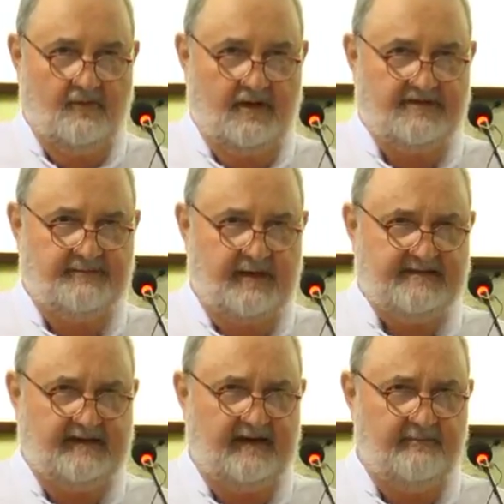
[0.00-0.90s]
it's
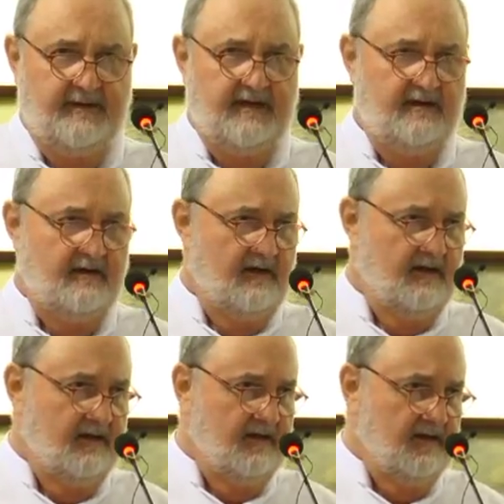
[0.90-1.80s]
basically been
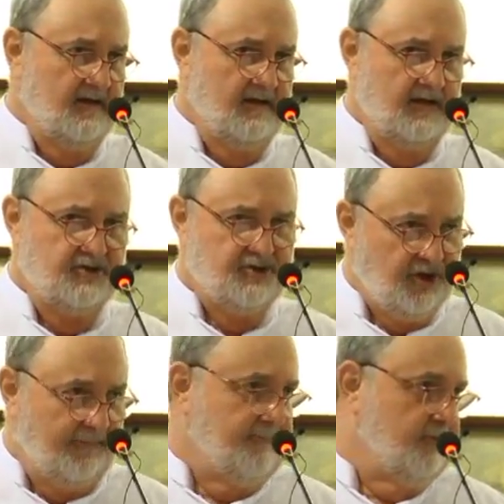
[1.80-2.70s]
a
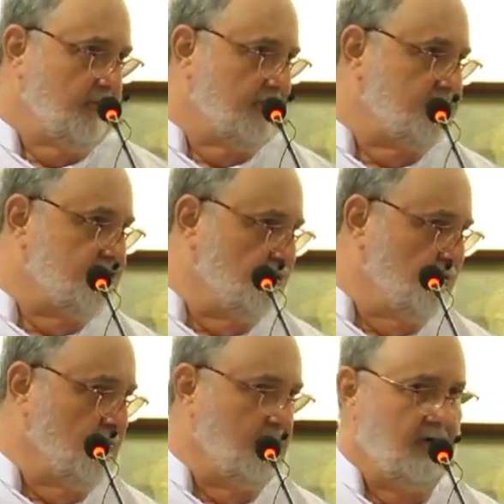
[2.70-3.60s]
chip or a
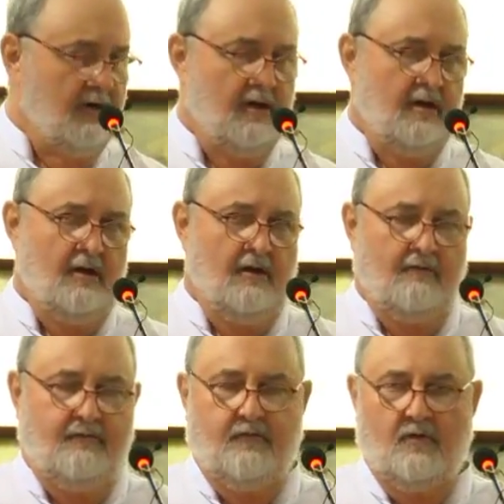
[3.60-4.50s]
tool
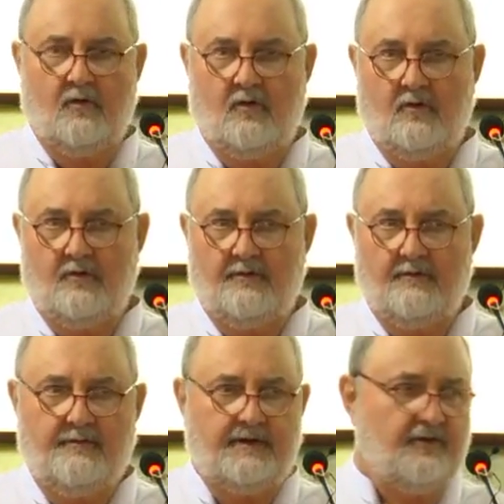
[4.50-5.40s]
for
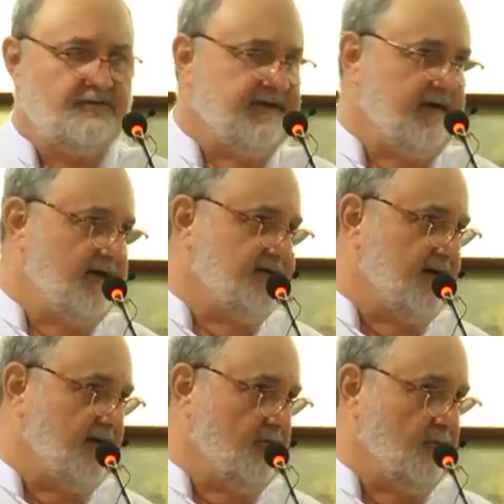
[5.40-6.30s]

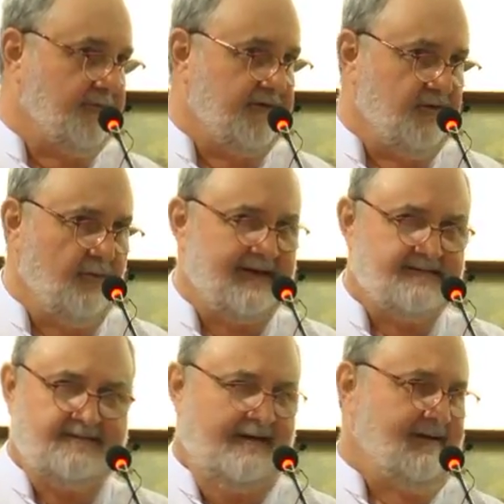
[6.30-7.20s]
negotiating with the
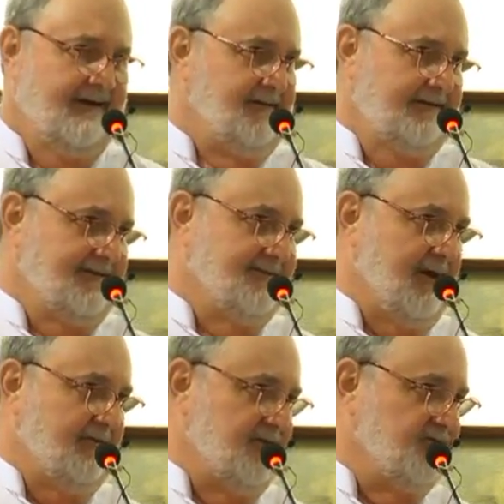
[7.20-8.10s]
US. I think that's
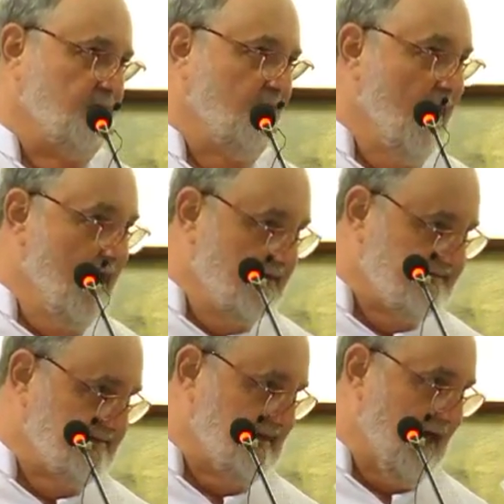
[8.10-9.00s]
about its
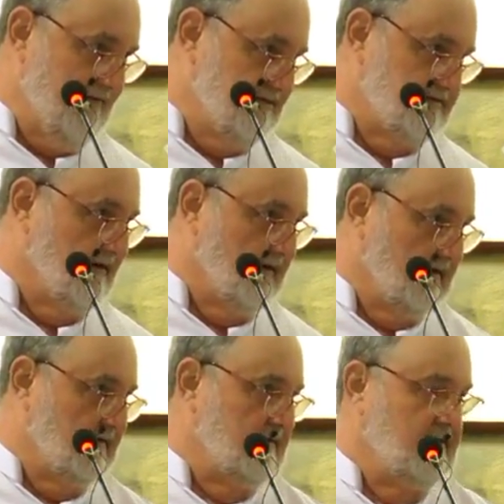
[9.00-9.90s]
worst
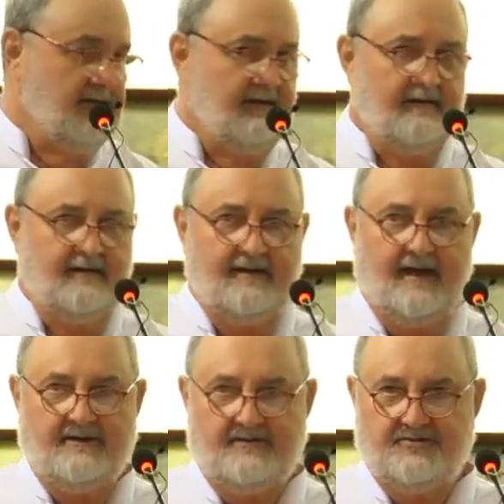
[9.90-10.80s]
avatar
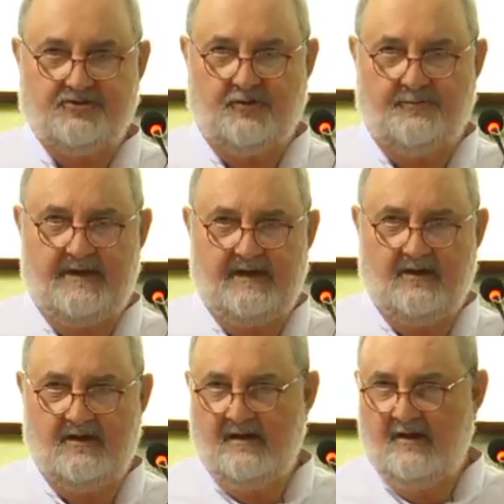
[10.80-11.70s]
and should be
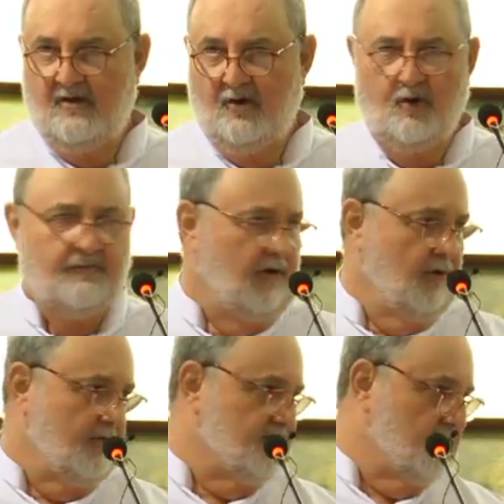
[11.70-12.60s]

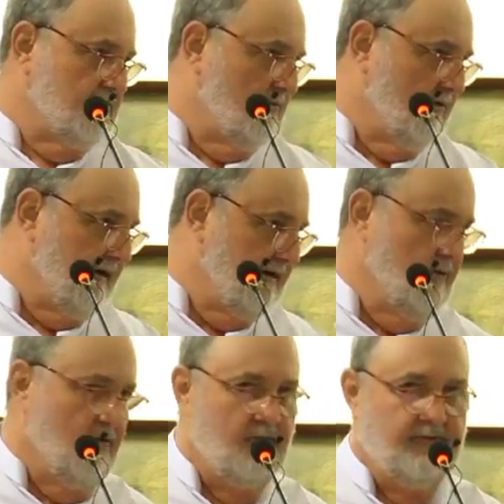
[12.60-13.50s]
overlooked or
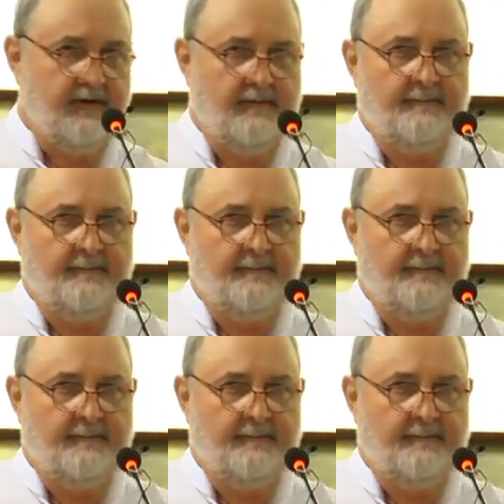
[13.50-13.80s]
ignored.